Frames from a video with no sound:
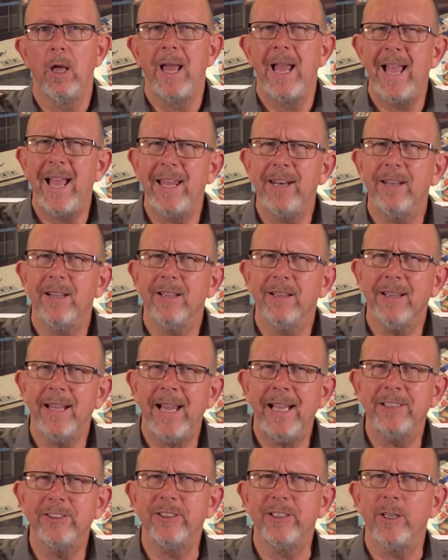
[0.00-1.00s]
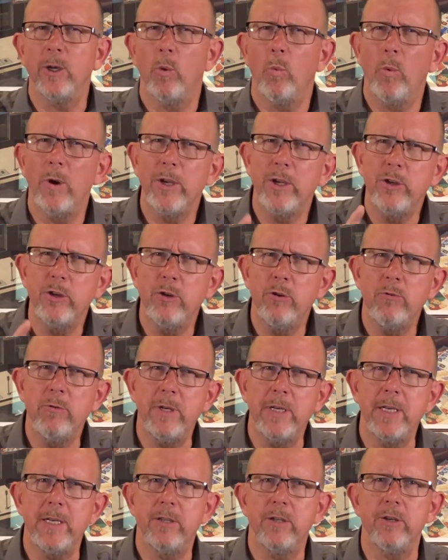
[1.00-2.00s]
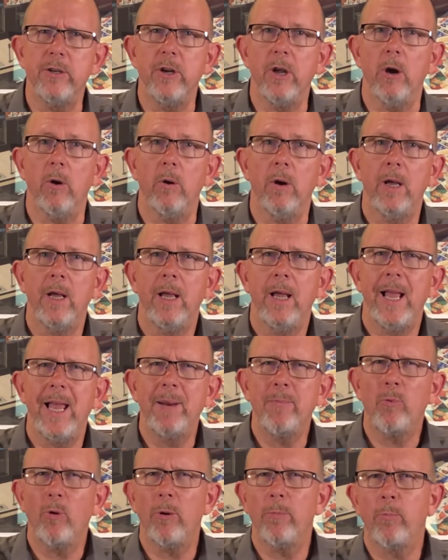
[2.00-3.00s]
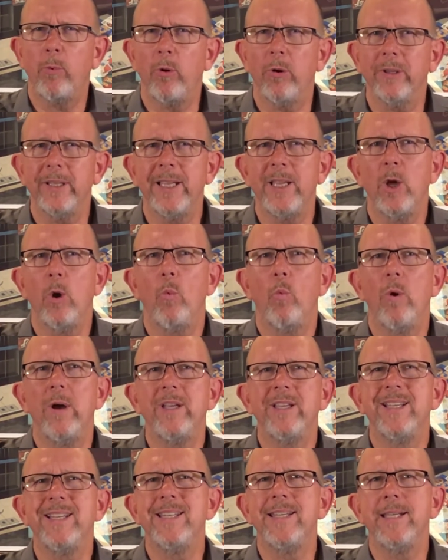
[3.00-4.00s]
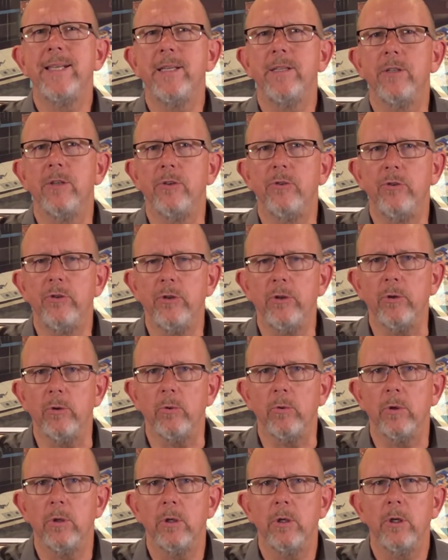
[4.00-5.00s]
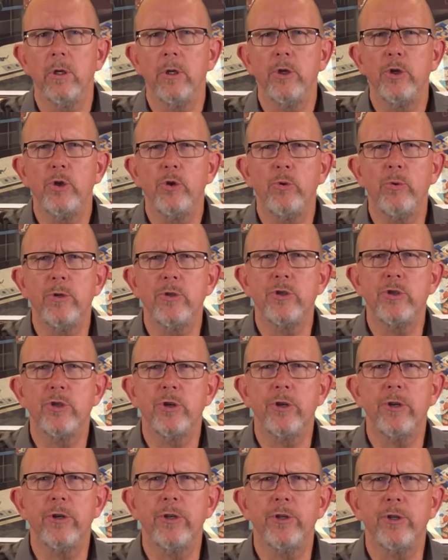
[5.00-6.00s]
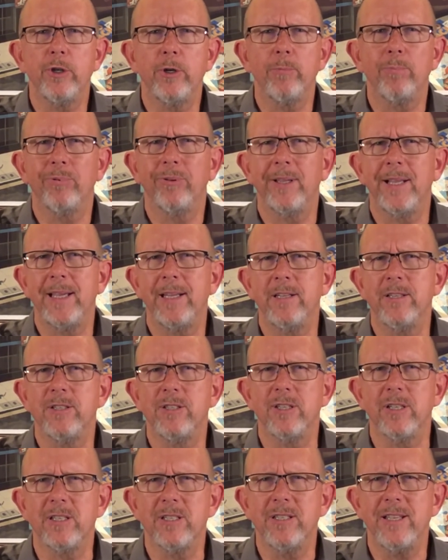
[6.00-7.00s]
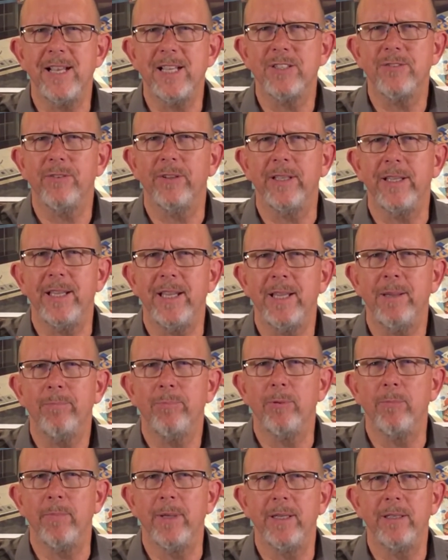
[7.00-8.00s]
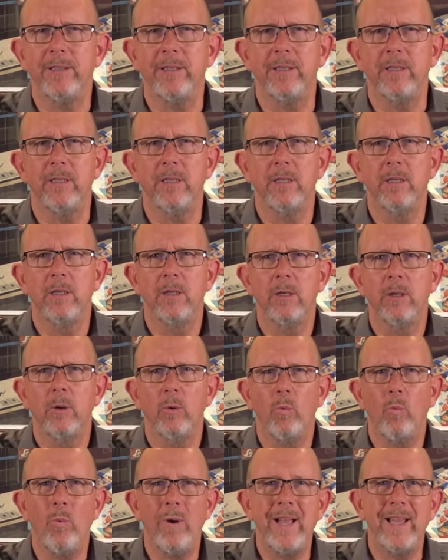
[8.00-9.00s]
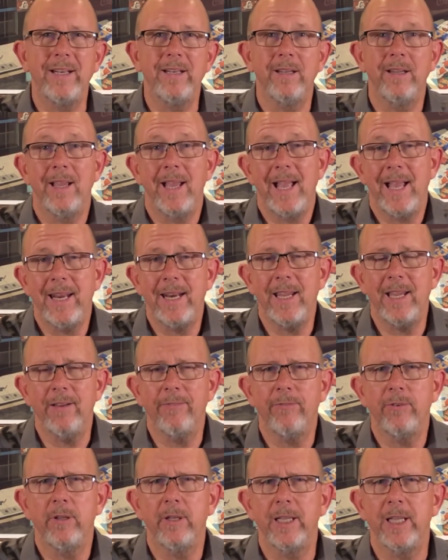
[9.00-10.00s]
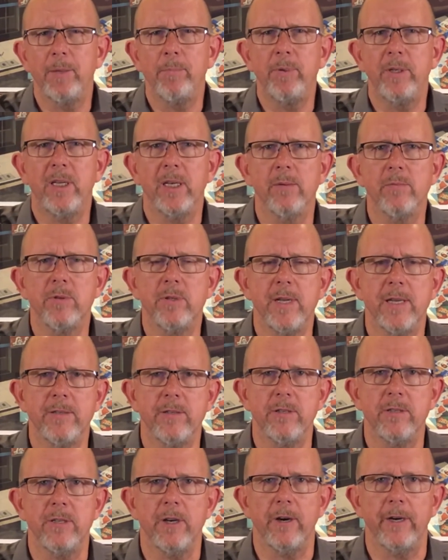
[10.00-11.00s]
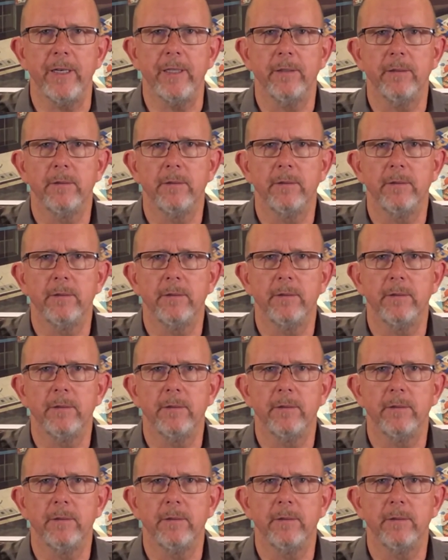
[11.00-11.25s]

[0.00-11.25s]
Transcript: And lastly, what you need to know, and more importantly, what you need to do to ensure your plan is successfully implemented when and if it becomes necessary.